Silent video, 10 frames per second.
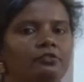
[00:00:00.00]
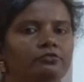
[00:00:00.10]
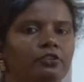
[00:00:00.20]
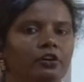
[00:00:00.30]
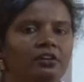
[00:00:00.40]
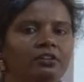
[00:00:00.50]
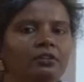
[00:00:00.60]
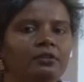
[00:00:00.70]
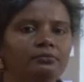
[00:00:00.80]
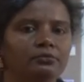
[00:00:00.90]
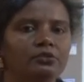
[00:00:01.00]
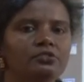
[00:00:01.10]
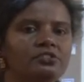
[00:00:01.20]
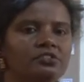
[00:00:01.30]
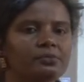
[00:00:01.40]
for
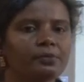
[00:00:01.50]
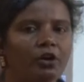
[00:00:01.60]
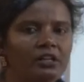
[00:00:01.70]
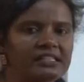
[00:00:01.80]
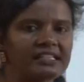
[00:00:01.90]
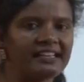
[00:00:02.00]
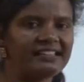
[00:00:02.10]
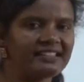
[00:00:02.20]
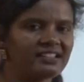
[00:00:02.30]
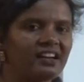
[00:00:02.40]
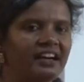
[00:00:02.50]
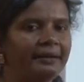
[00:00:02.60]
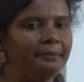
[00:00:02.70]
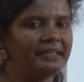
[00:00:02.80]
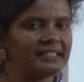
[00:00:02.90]
most small sized
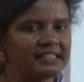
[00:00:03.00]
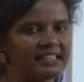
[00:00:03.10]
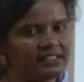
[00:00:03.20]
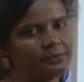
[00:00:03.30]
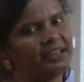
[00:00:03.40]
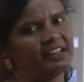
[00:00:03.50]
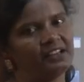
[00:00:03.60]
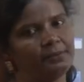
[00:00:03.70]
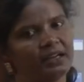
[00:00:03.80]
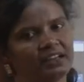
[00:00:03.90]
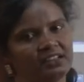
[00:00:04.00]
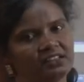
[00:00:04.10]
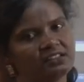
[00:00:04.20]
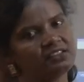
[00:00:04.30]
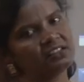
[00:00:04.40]
and mid sized medical
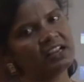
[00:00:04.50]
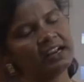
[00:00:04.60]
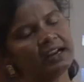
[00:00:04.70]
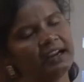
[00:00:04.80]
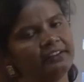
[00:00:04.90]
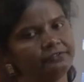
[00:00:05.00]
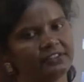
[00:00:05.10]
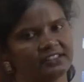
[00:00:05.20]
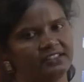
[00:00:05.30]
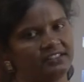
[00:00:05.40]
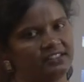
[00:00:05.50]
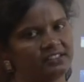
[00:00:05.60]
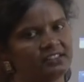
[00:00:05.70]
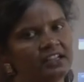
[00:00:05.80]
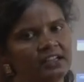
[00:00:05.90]
practices and
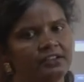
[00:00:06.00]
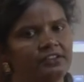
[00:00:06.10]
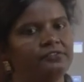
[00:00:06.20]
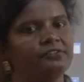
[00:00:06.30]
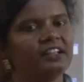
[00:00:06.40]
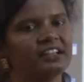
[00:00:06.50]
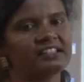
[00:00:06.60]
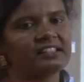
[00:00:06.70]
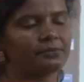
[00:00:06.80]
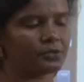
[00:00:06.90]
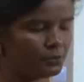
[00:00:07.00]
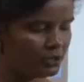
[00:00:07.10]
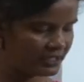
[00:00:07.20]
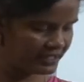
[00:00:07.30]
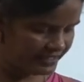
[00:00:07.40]
facilities. If there is some
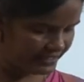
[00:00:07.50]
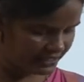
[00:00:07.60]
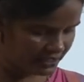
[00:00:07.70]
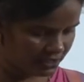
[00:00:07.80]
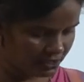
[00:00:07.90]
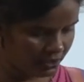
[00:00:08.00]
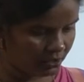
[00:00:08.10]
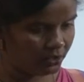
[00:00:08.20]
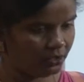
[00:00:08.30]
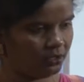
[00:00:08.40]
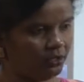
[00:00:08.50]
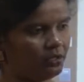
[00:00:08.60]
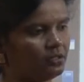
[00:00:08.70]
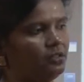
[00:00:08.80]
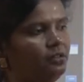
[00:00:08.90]
small clinic or
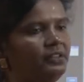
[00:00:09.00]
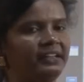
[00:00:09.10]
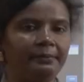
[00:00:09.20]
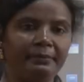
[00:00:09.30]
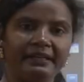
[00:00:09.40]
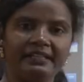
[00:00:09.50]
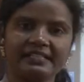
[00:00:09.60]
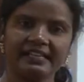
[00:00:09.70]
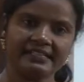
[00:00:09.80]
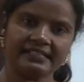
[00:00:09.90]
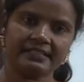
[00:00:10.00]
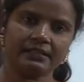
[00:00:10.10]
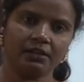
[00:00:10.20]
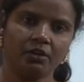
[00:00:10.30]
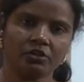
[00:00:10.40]
uh, very mid sized
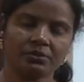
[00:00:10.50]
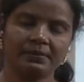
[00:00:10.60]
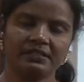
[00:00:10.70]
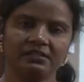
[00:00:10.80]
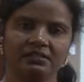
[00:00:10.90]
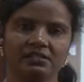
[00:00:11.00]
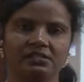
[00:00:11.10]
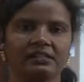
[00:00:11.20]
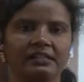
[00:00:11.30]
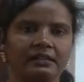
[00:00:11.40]
uh, hospitals